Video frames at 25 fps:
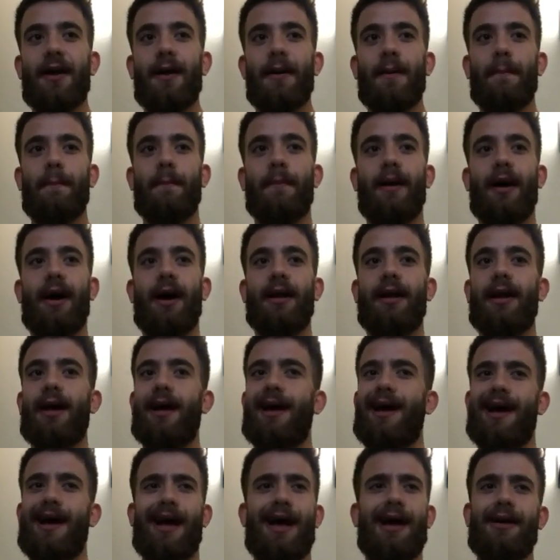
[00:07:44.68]
But
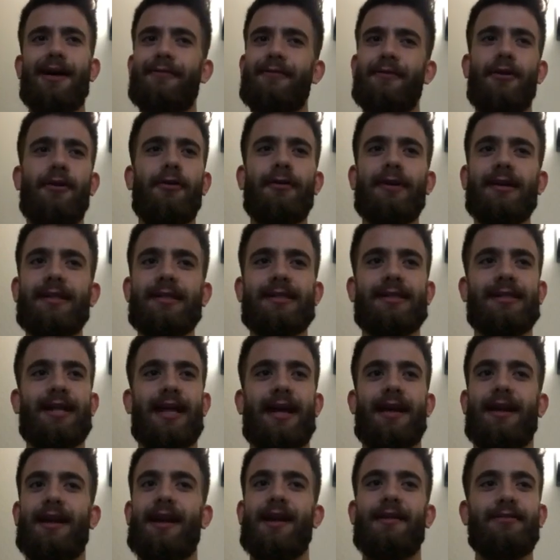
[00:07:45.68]
I have always,
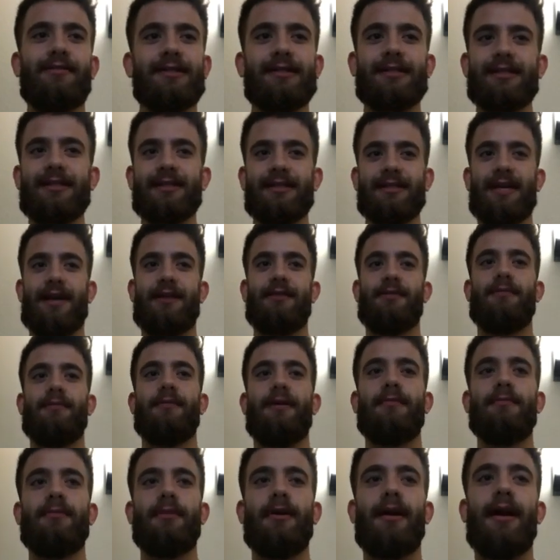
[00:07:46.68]
like, ever since I
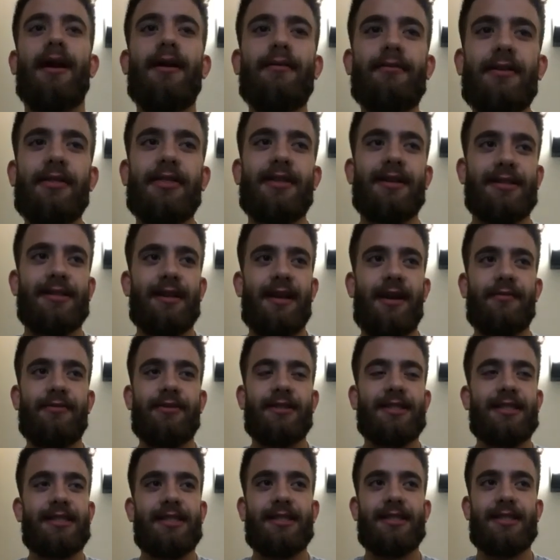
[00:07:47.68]
remember everything, ever
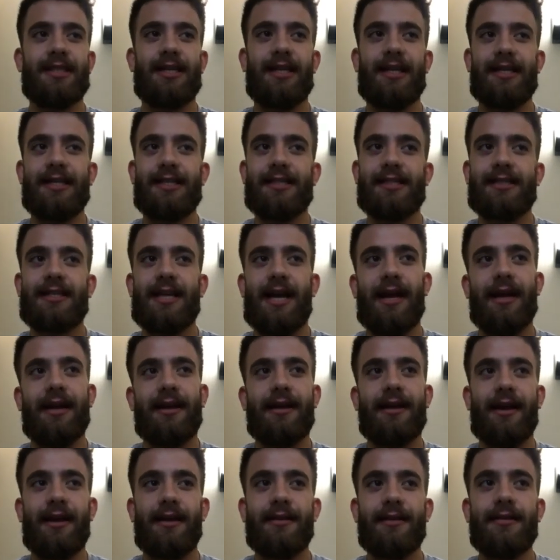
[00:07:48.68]
since at least I
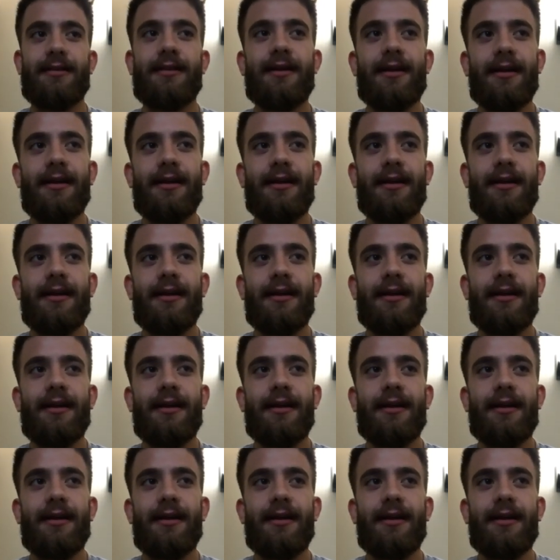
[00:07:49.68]
can